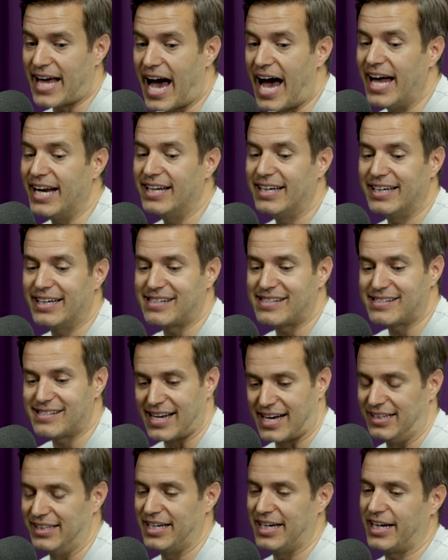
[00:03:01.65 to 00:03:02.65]
that
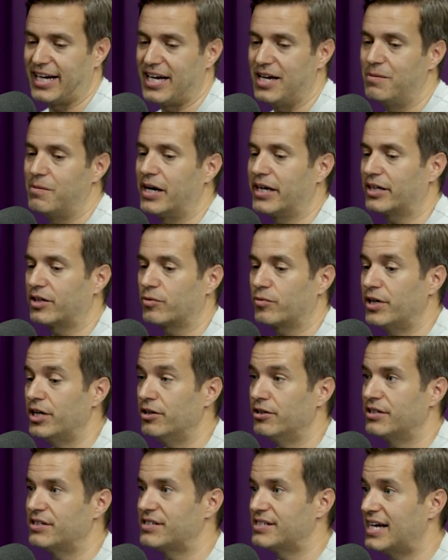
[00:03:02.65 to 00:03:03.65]
excelling in my
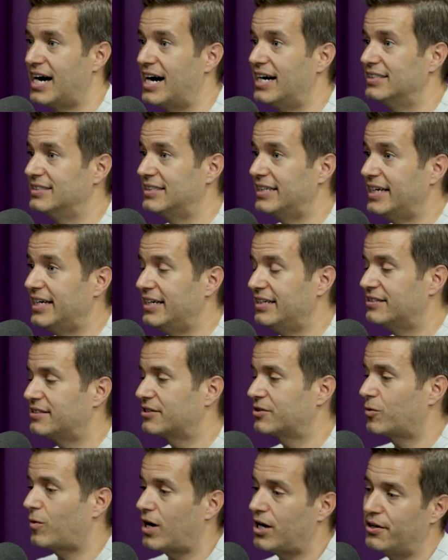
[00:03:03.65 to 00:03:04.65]
career does not lead
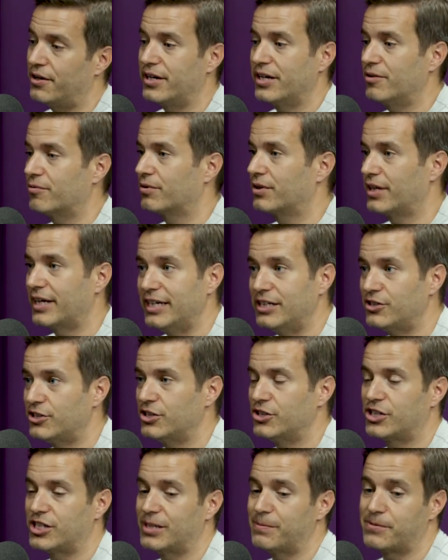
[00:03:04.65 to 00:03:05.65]
to quality
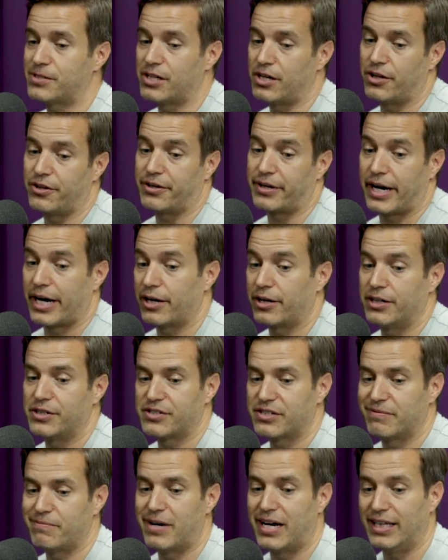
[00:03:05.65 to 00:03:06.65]
relationships in other
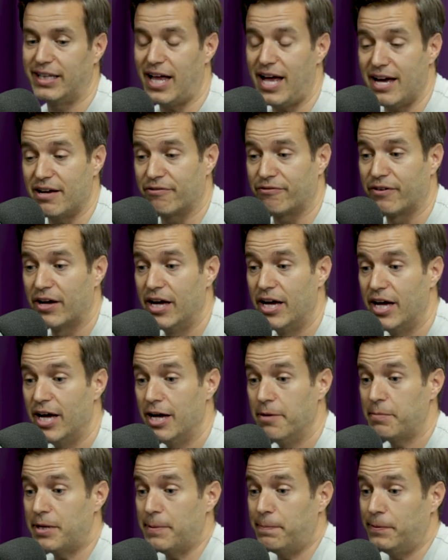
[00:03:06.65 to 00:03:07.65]
areas of my life.
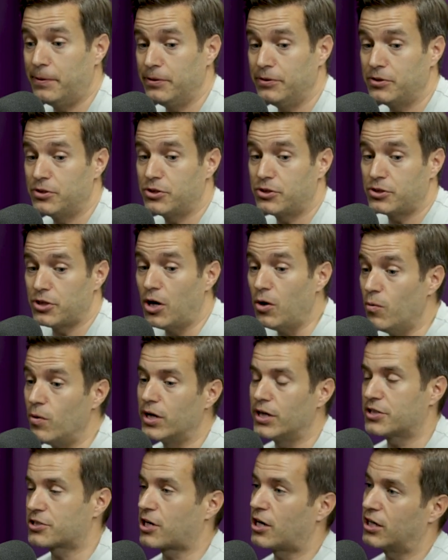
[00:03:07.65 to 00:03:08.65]
People don't
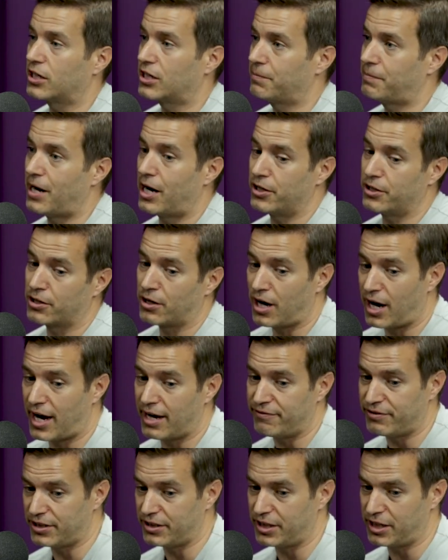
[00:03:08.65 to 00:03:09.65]
want to talk about your
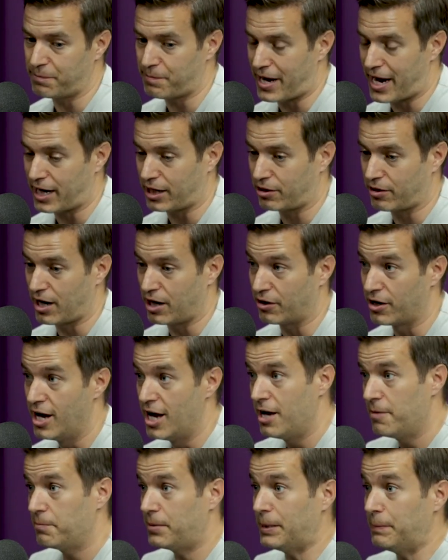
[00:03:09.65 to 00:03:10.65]
Ivy League background.
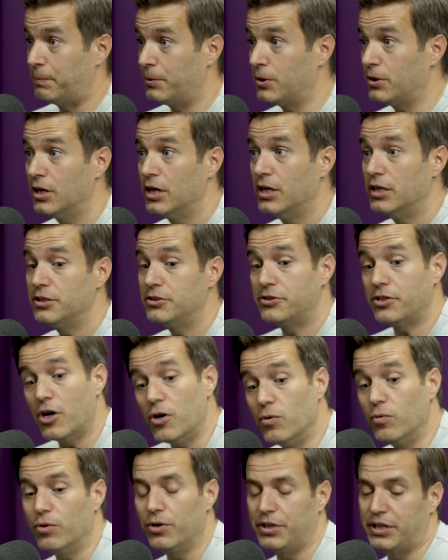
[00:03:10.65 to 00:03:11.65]
People
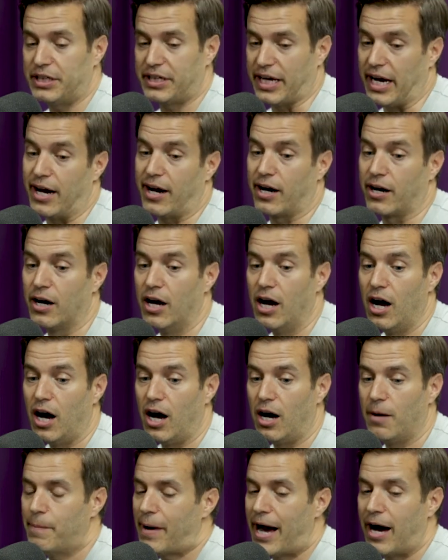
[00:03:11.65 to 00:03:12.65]
don't really care
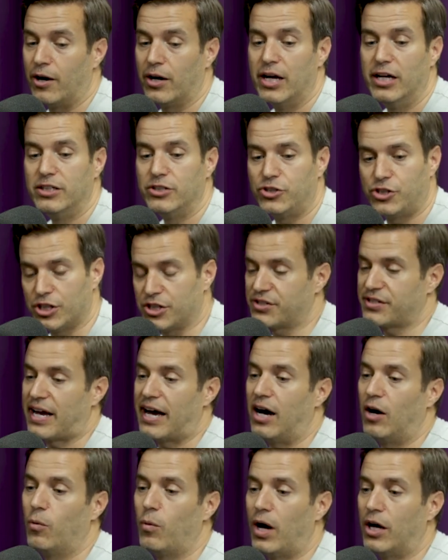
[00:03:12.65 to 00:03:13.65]
about just
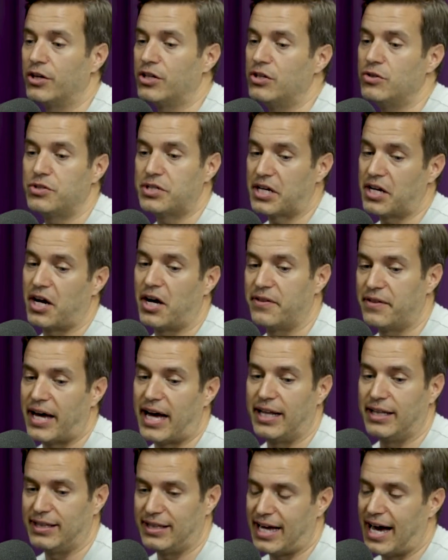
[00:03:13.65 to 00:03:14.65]
how well you did on
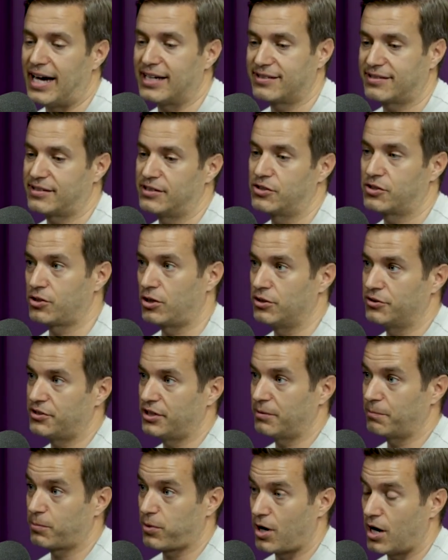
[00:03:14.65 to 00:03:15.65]
that last
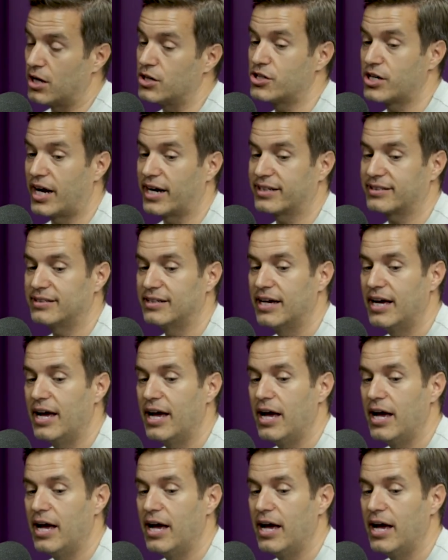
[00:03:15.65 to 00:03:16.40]
consulting project.